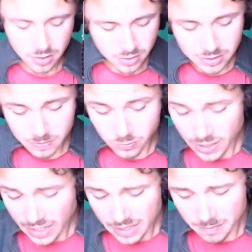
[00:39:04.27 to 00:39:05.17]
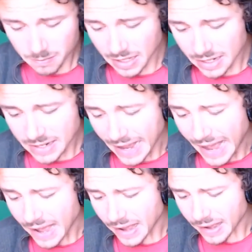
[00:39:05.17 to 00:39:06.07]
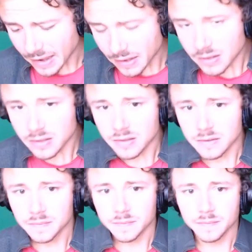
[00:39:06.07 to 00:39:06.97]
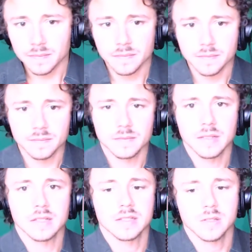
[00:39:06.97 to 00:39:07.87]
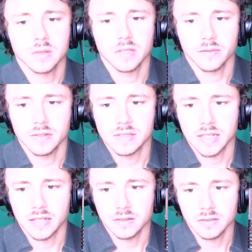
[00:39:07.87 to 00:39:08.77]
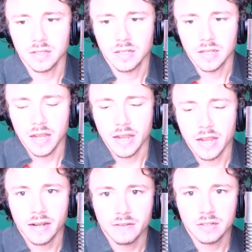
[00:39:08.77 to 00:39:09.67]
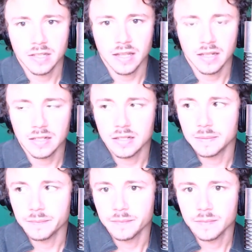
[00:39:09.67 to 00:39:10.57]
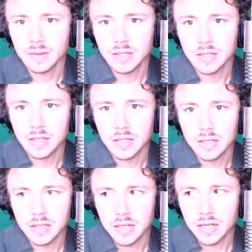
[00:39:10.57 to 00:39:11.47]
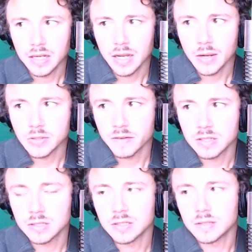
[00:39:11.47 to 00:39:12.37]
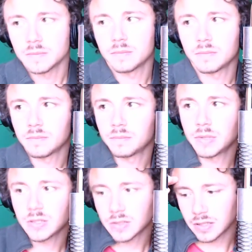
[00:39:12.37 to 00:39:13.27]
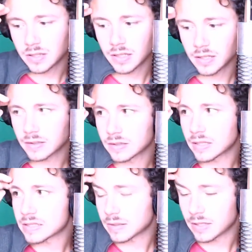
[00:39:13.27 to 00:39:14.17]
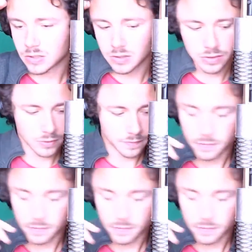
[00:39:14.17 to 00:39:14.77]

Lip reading: It's bringing me down. Let's do a different sound. I'd have to get, I would have to build a thing. That's something I should do.